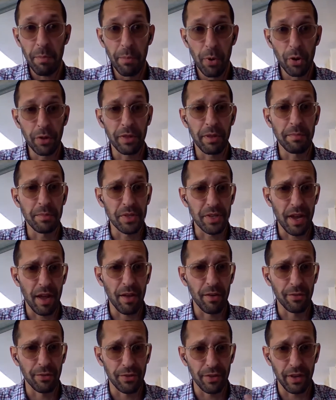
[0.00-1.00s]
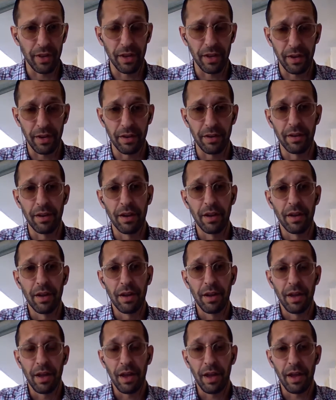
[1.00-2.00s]
put themselves in
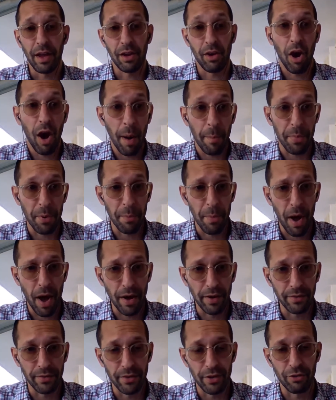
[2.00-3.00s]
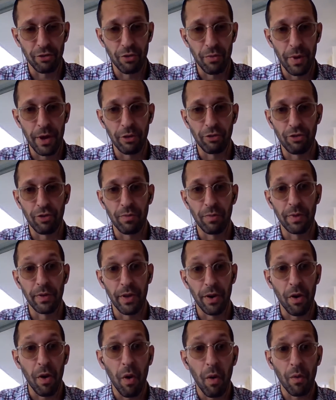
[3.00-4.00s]
a compromised situation where
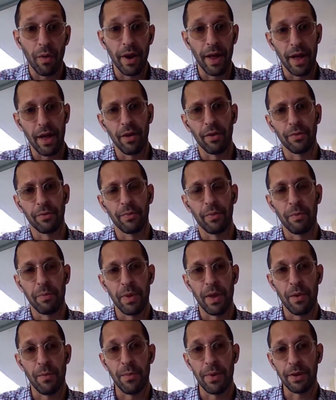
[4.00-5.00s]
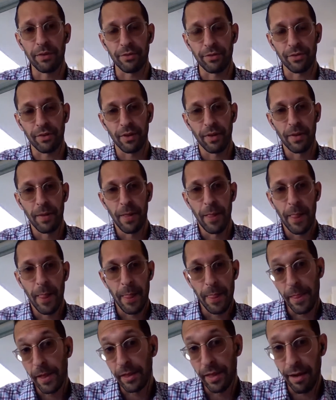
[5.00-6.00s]
their own health will be at risk.
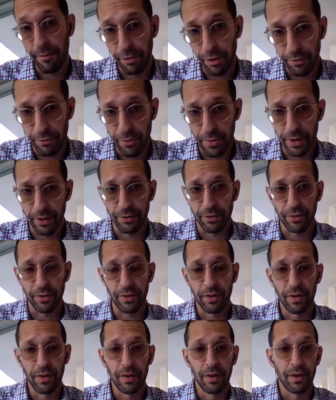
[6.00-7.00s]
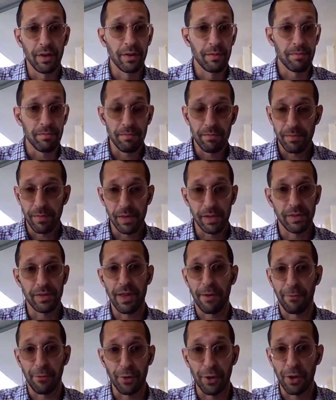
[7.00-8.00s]
The level of risk is
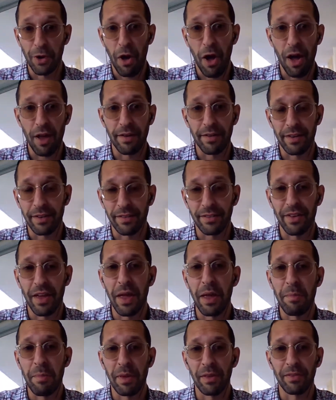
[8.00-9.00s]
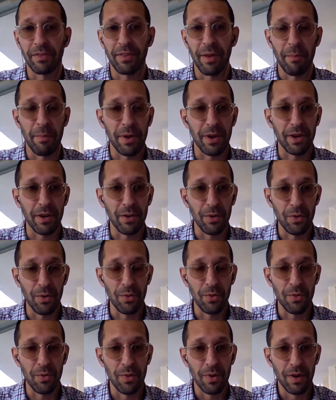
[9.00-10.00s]
definitely not the same as somebody
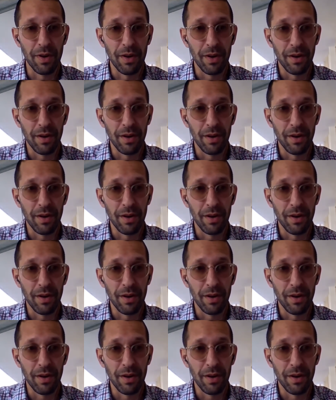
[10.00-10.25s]
who